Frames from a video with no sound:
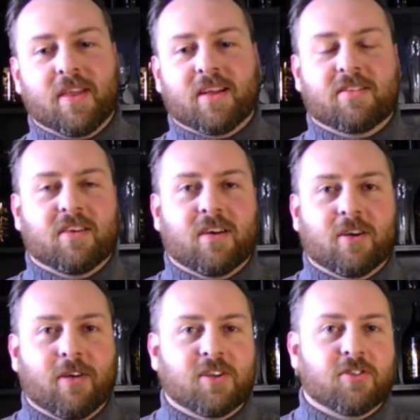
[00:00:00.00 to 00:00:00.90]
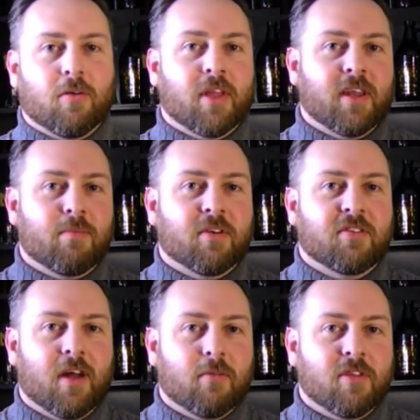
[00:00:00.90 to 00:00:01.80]
think it's a great show that he
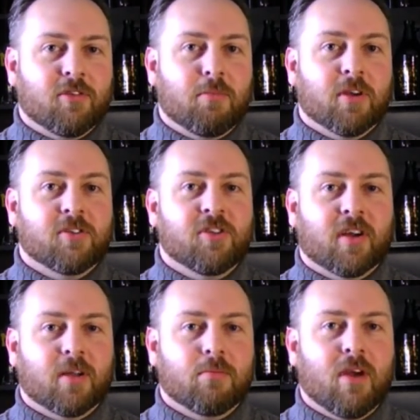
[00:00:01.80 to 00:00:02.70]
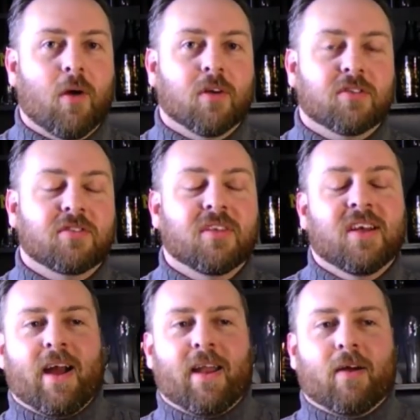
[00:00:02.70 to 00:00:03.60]
puts on with his beer-chugging prowess.
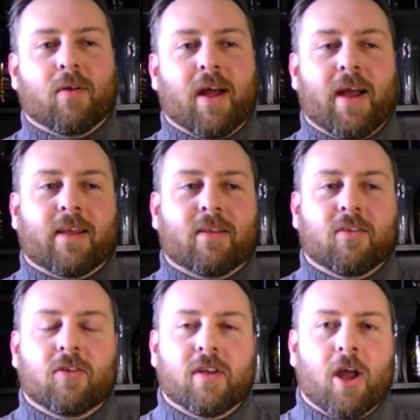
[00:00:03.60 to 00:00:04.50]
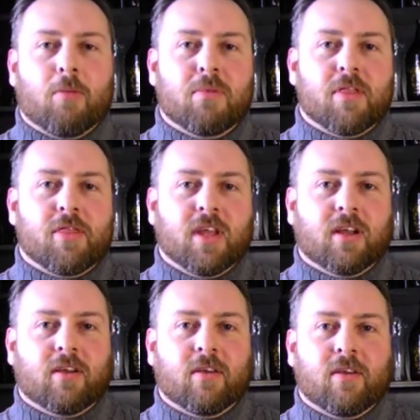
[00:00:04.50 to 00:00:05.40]
And I couldn't help but
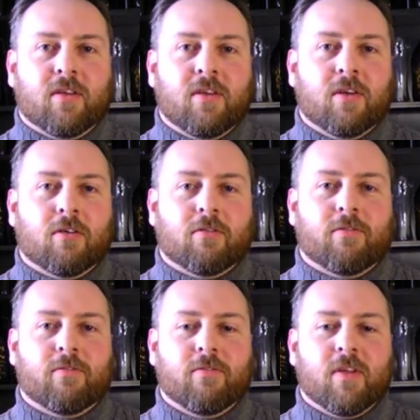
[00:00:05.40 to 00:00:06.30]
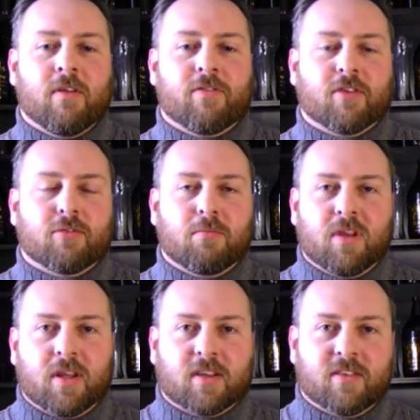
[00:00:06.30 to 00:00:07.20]
think, you know, if this would
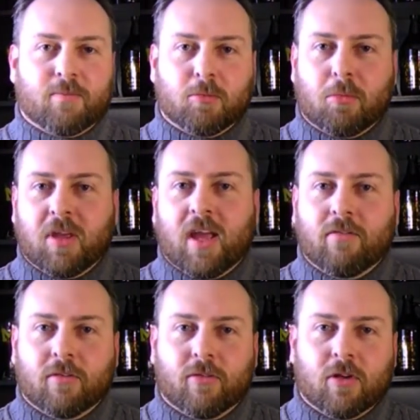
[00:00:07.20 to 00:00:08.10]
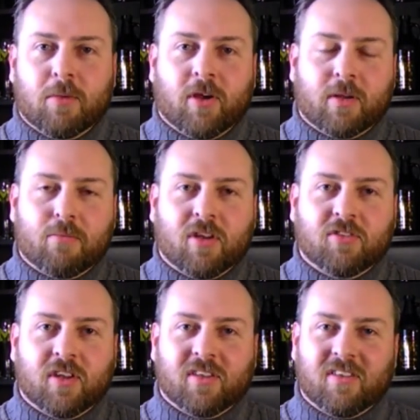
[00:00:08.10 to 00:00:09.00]
be an acceptable behavior for an American
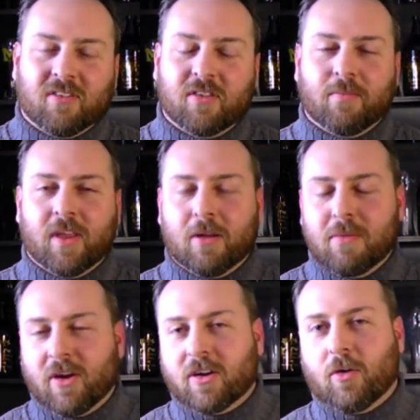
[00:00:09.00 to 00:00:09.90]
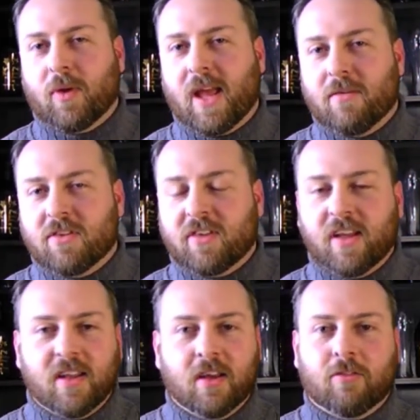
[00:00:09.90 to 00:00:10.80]
president. You know, in America we have this
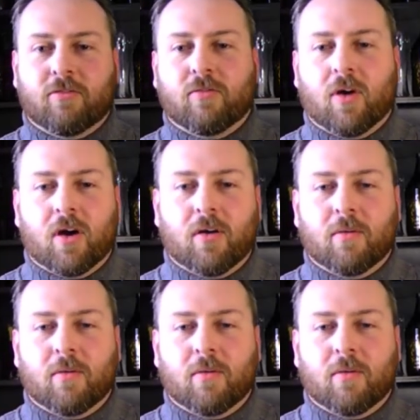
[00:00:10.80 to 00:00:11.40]
idea of